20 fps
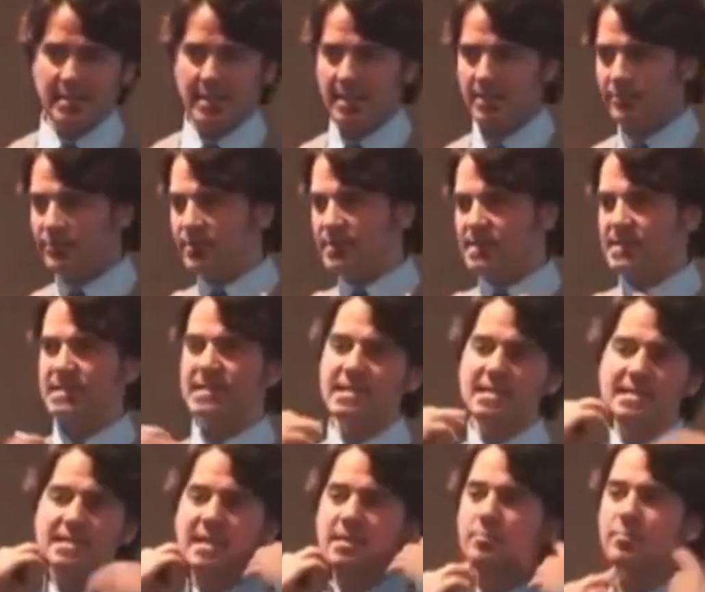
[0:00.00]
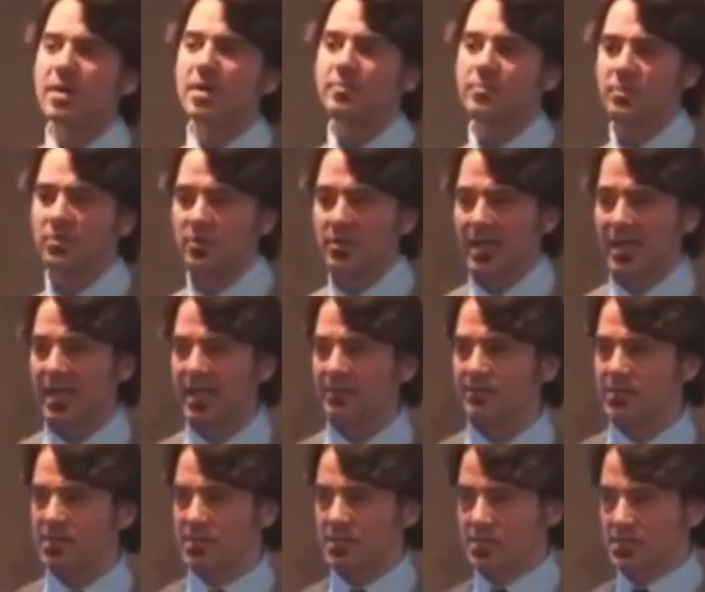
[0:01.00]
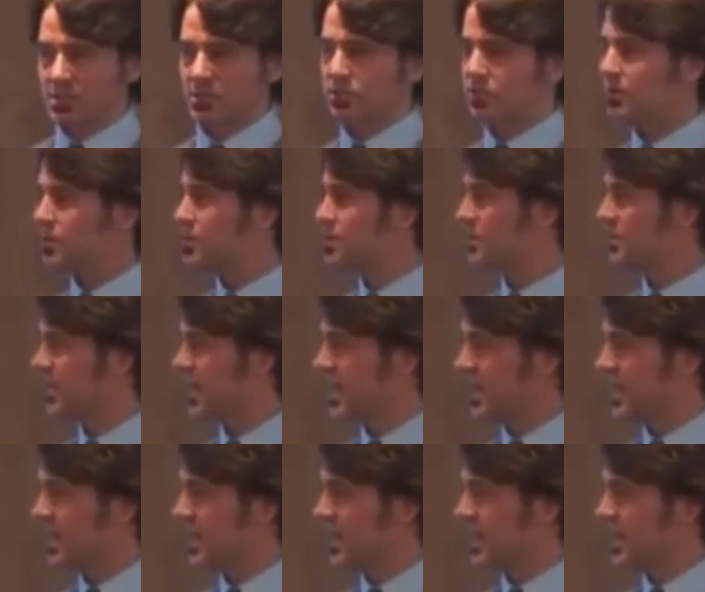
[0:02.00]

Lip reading: Every cyst and bump you have is a storage of